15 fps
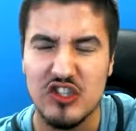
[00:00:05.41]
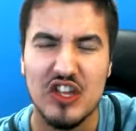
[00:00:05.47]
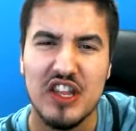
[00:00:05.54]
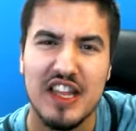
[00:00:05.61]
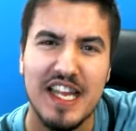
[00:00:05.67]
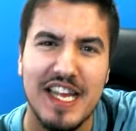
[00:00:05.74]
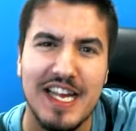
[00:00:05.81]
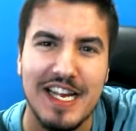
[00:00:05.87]
the
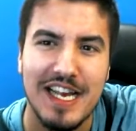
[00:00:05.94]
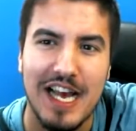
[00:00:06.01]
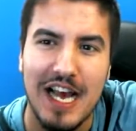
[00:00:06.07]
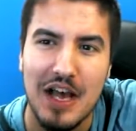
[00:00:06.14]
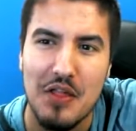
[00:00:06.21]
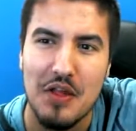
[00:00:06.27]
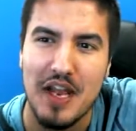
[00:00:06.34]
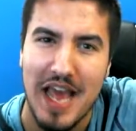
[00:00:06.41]
thing
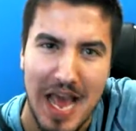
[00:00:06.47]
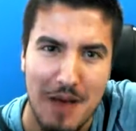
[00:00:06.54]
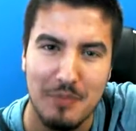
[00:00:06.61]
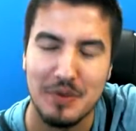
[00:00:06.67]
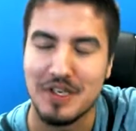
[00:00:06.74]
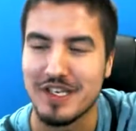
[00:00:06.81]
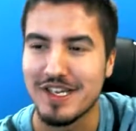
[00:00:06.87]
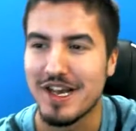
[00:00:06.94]
uh, that
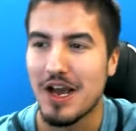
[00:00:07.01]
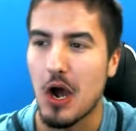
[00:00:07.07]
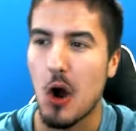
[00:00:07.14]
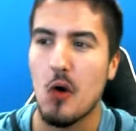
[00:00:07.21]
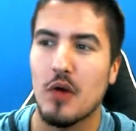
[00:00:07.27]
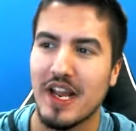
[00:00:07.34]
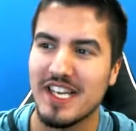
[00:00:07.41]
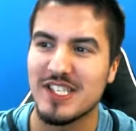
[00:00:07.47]
happened.
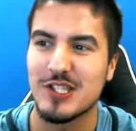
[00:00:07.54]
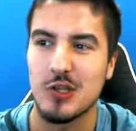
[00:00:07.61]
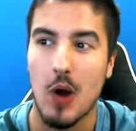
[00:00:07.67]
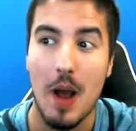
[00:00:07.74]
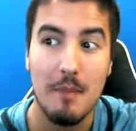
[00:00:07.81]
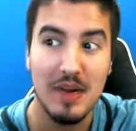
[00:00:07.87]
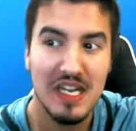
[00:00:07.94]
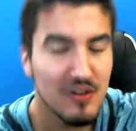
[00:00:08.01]
Okay, so
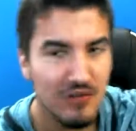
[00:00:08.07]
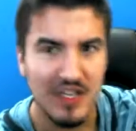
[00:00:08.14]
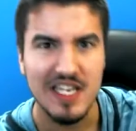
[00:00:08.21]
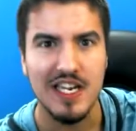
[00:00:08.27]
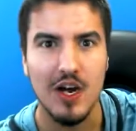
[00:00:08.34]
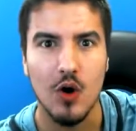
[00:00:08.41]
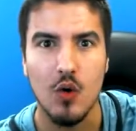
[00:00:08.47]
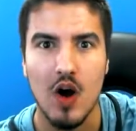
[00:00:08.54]
I made a
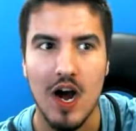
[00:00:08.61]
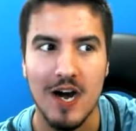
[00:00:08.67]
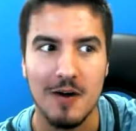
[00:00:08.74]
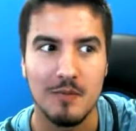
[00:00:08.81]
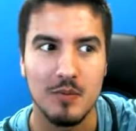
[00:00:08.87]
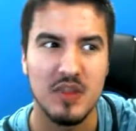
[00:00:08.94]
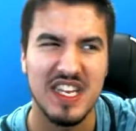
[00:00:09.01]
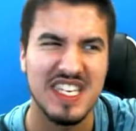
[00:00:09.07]
video
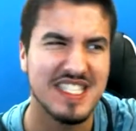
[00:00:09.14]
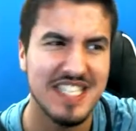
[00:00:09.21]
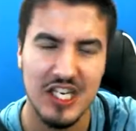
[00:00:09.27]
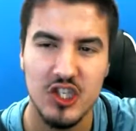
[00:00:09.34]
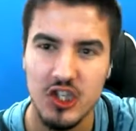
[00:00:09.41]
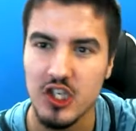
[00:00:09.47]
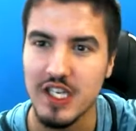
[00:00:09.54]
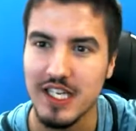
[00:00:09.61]
um, that
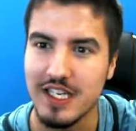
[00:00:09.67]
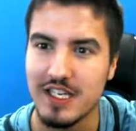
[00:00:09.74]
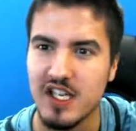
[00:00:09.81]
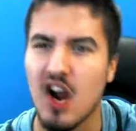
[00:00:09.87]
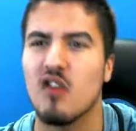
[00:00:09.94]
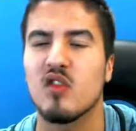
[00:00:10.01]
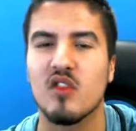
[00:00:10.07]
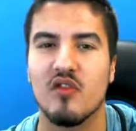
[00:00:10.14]
essentially
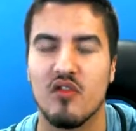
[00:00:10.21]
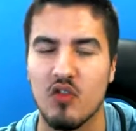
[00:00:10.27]
covered a